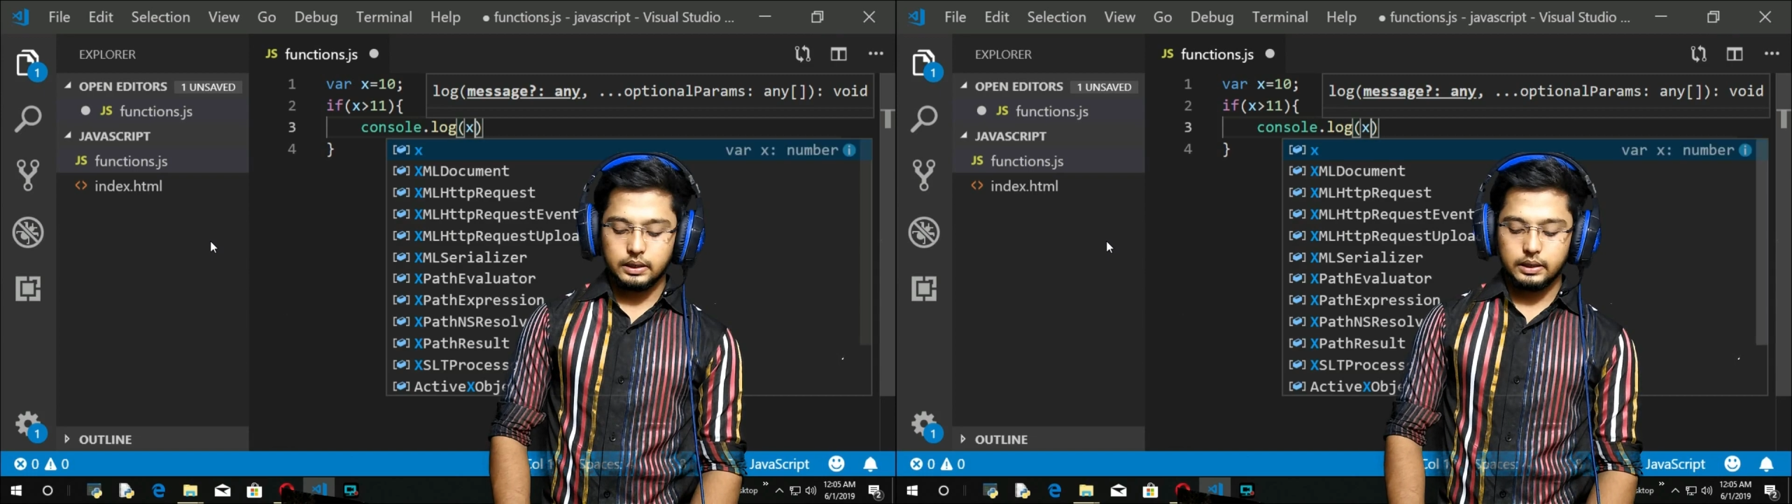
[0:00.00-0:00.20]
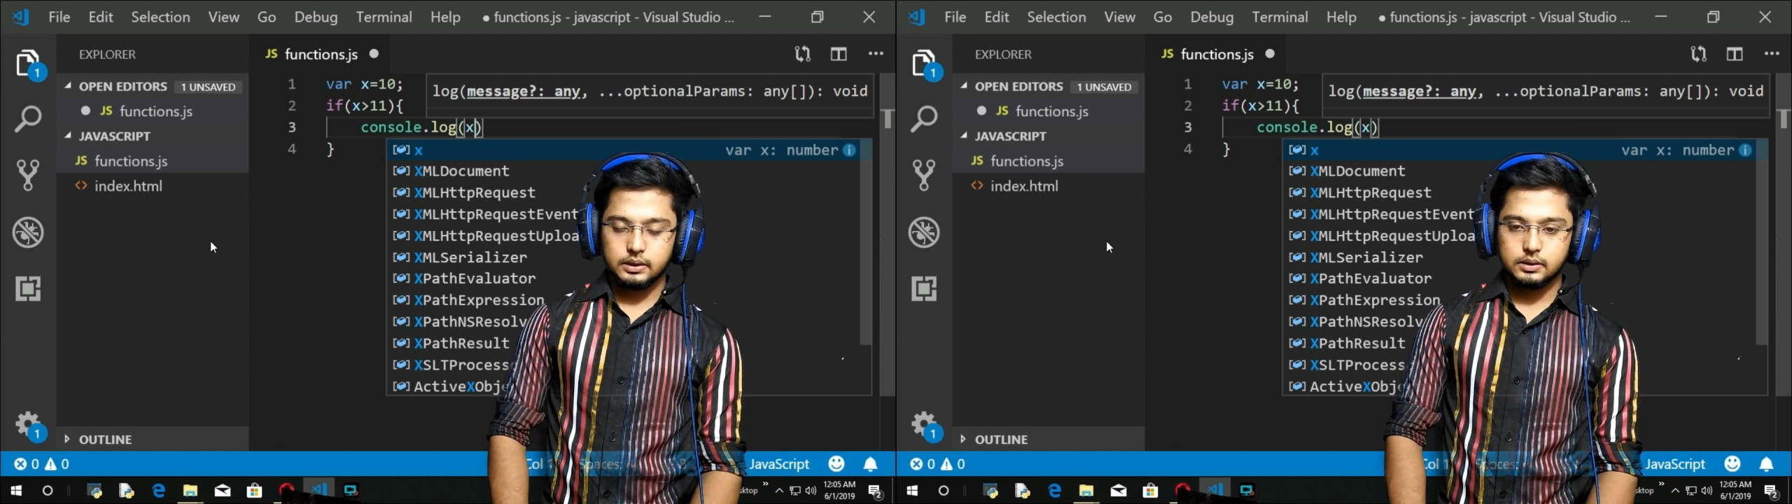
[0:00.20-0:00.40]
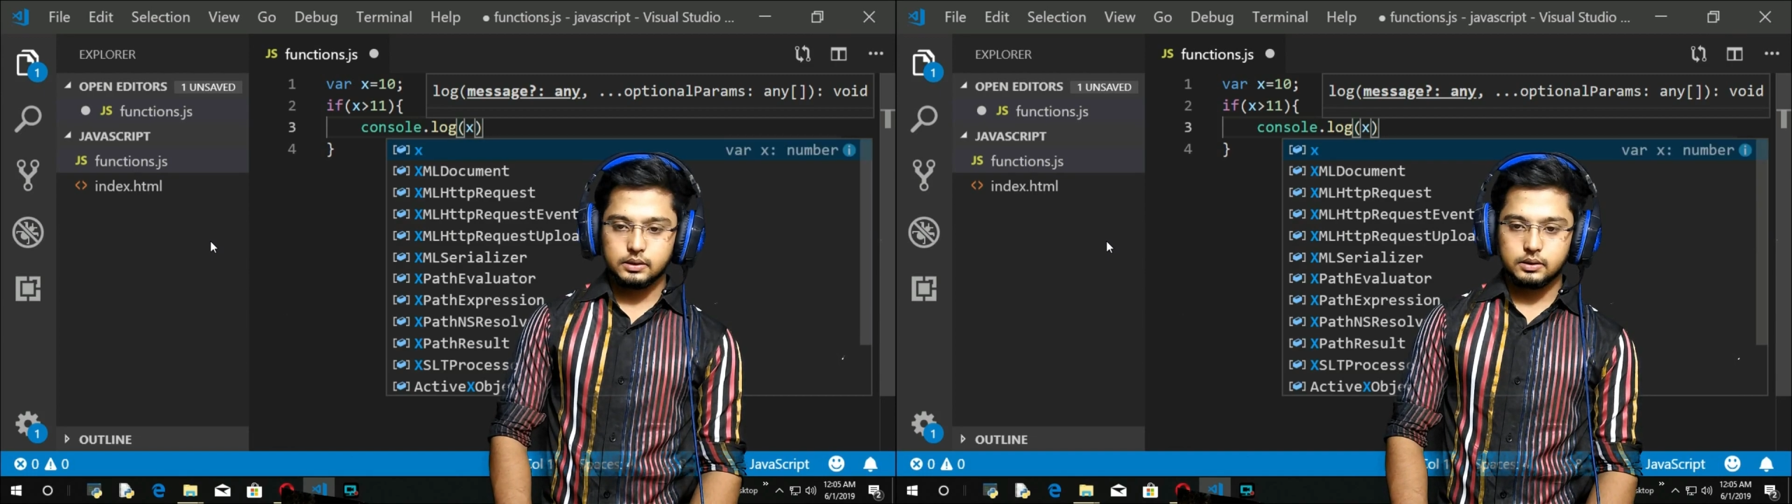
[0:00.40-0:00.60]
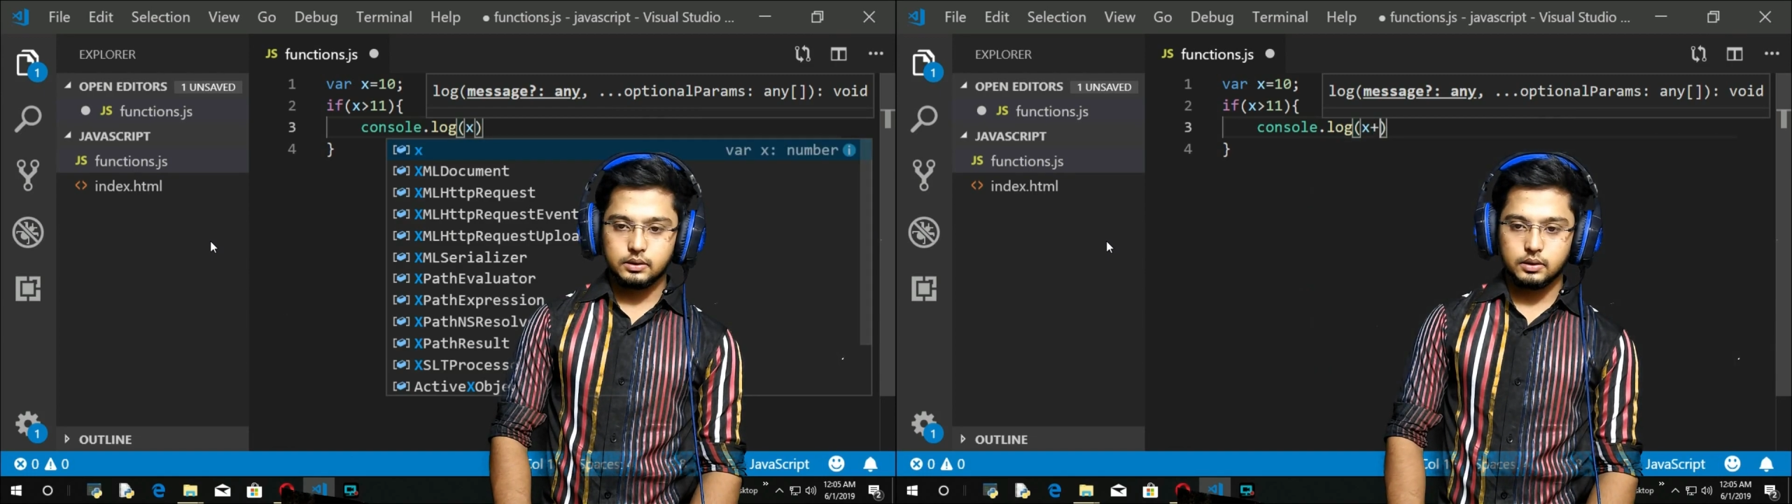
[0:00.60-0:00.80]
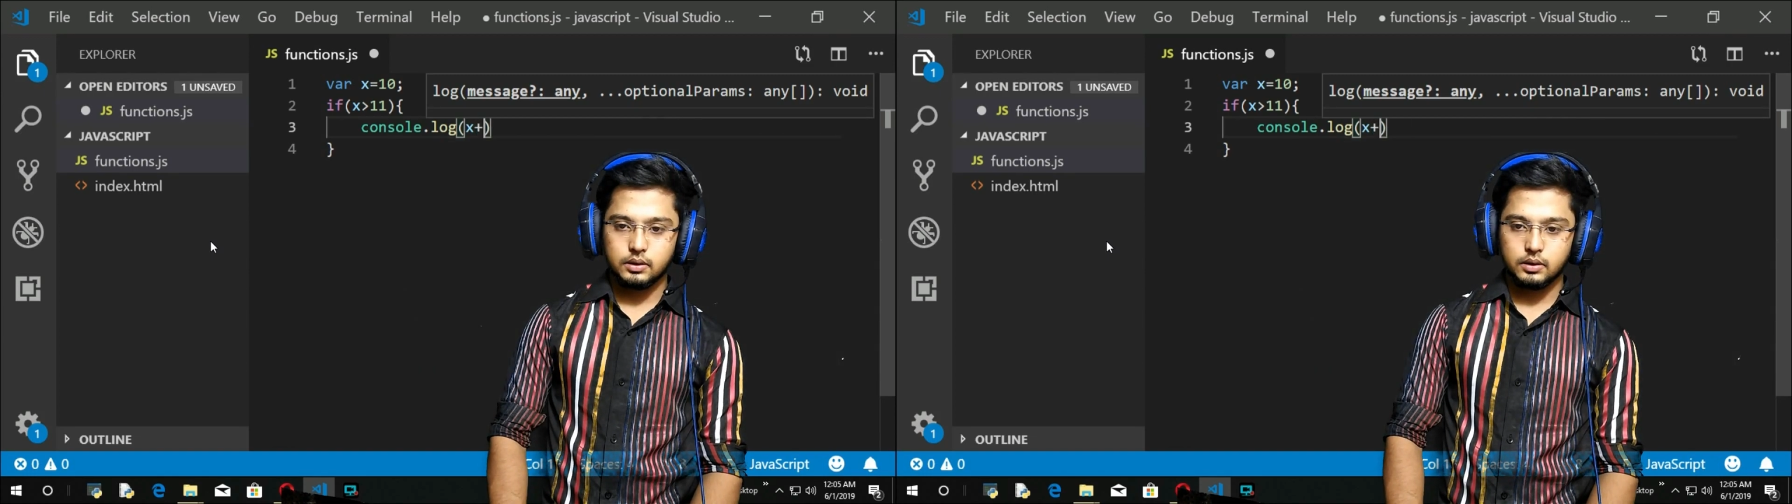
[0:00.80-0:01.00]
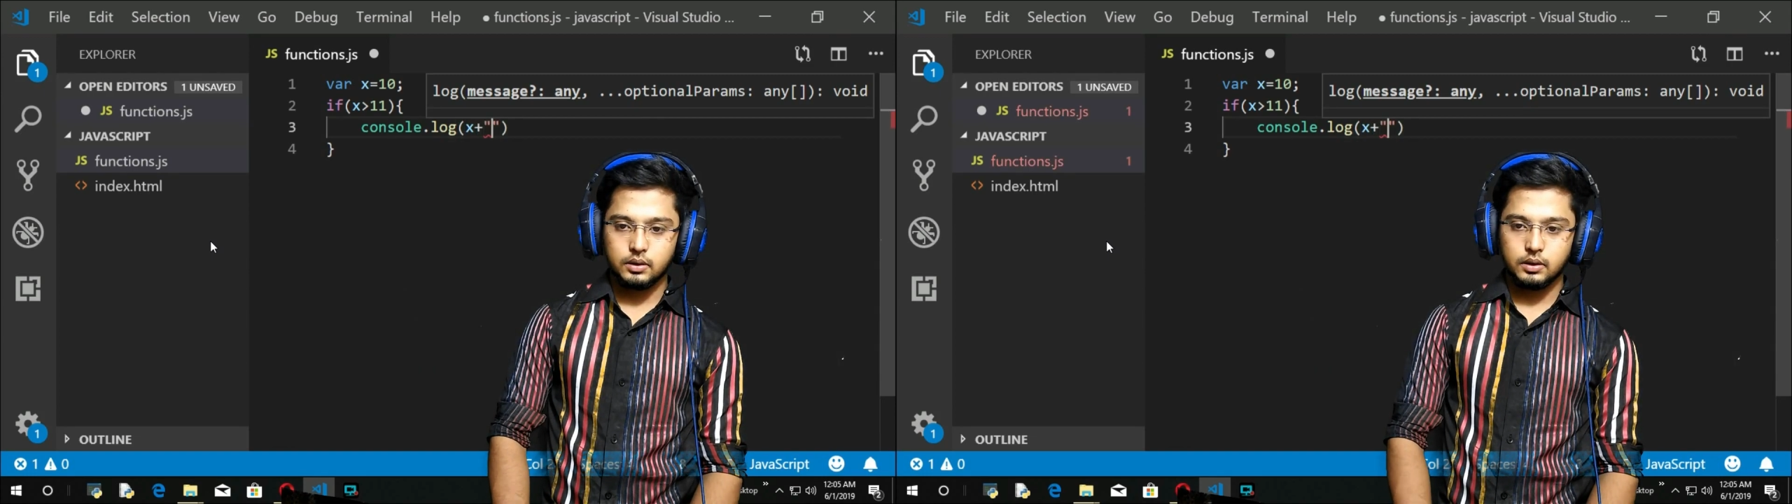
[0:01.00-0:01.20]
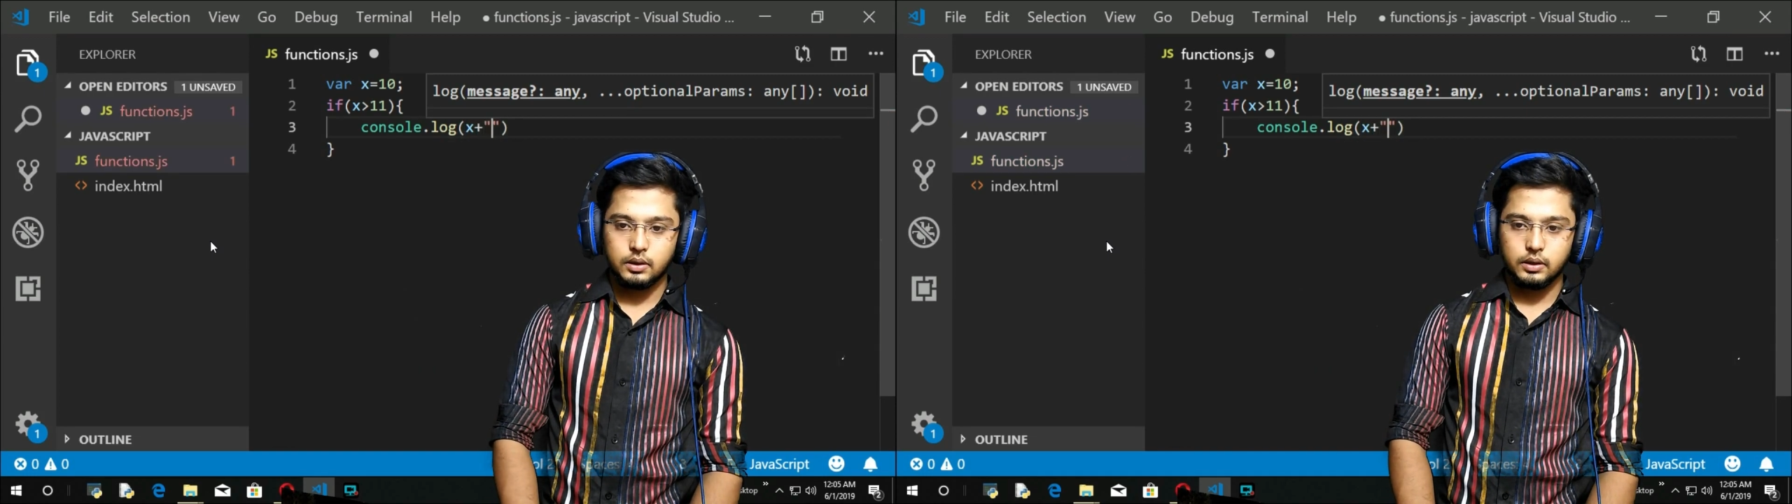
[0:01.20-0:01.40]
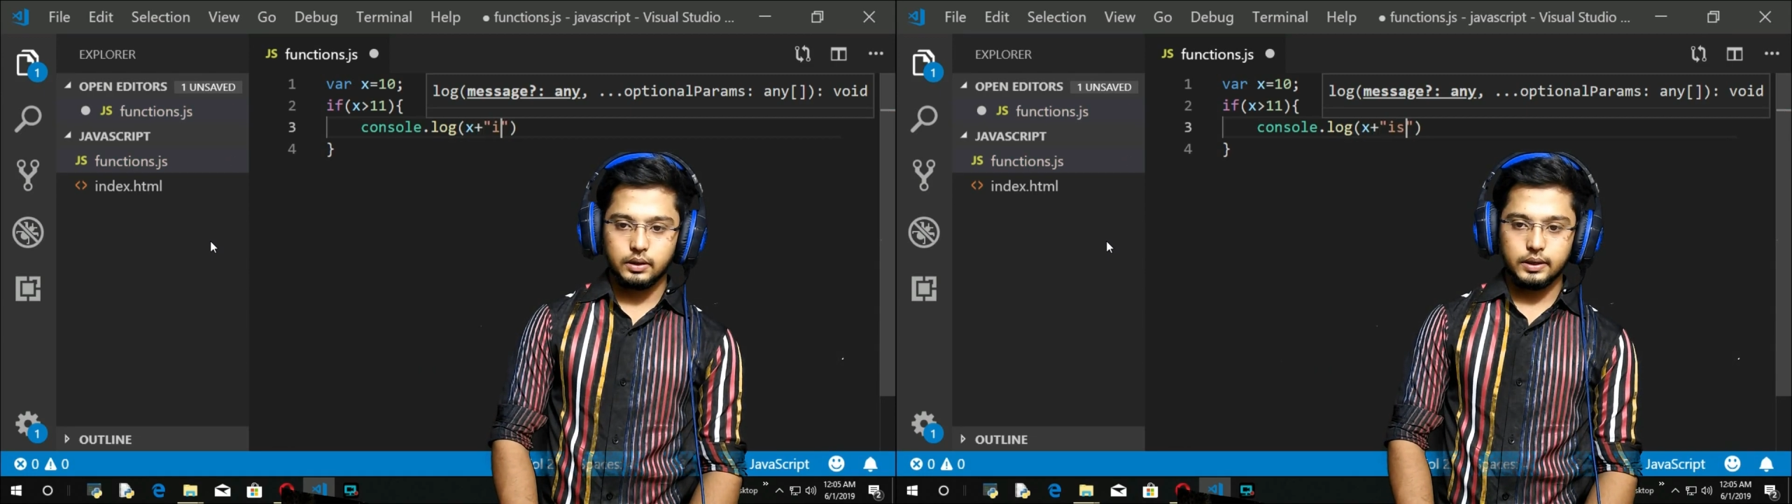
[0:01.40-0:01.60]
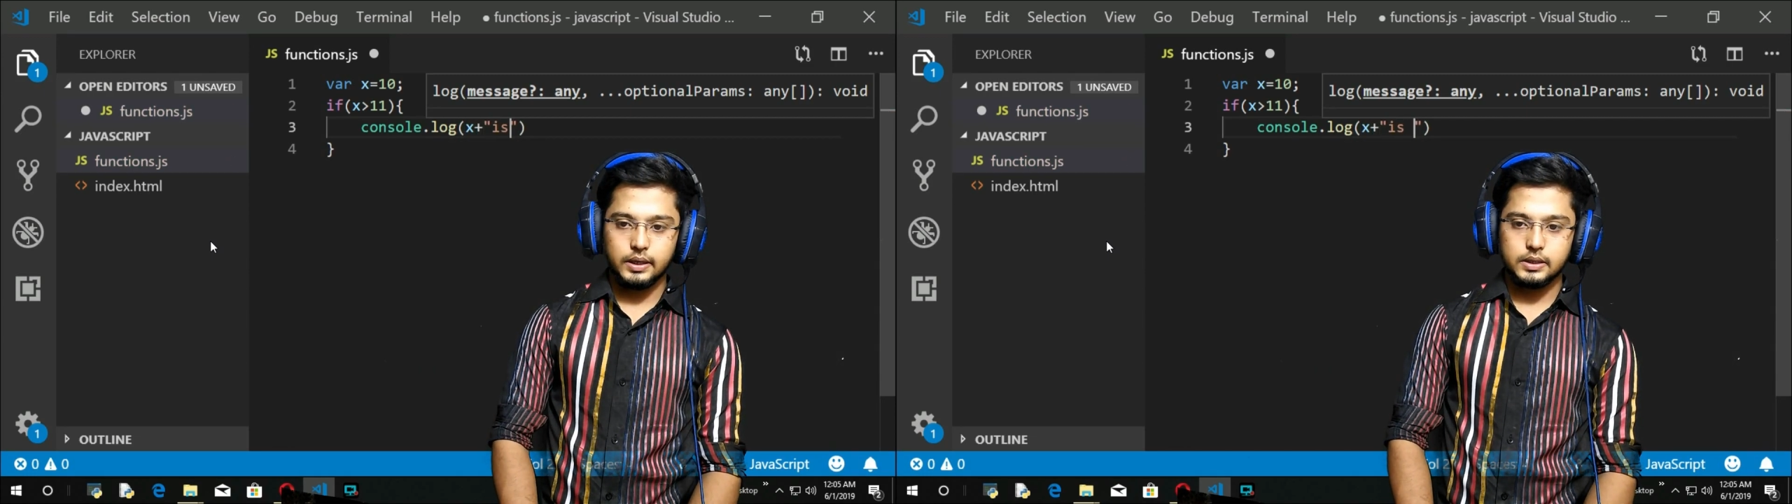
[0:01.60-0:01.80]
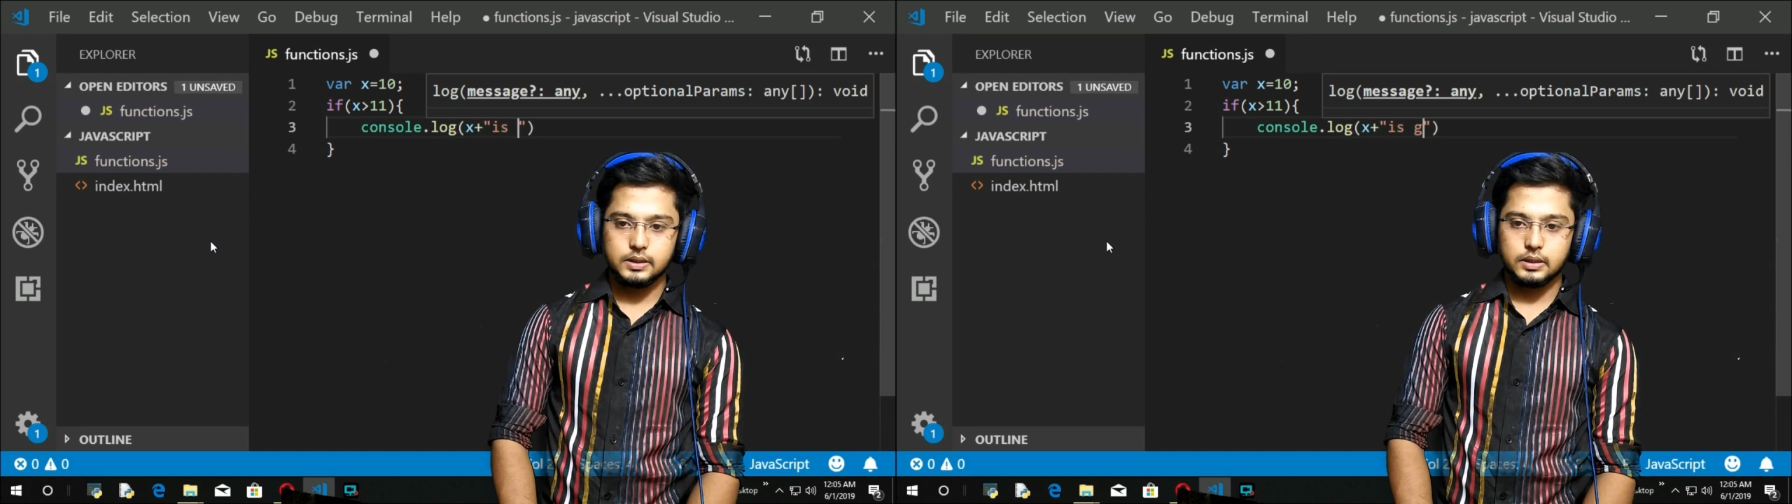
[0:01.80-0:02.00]
x
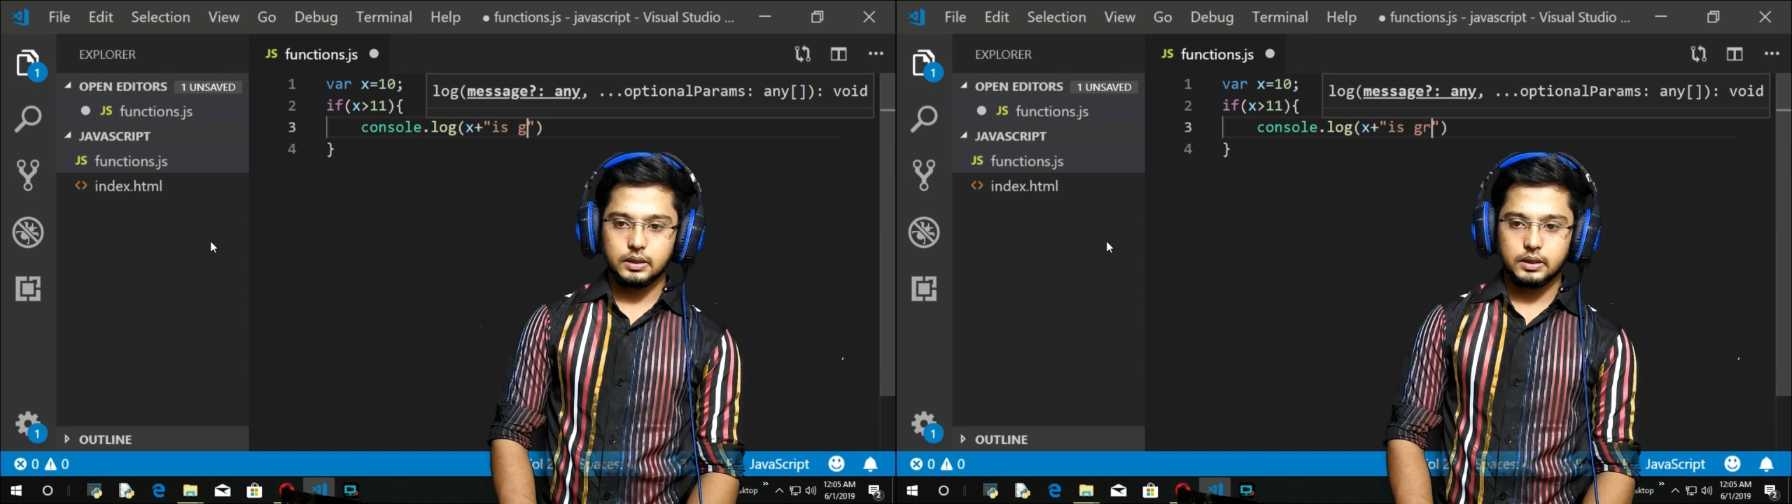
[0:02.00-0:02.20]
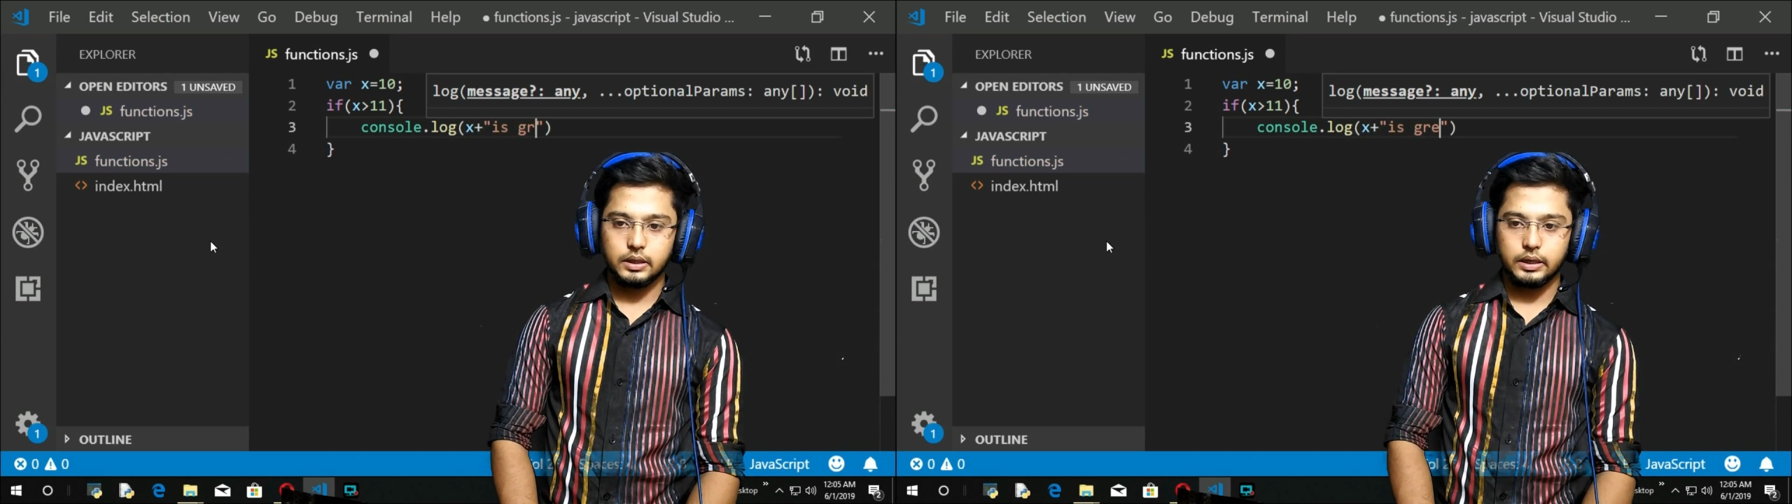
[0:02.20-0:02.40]
is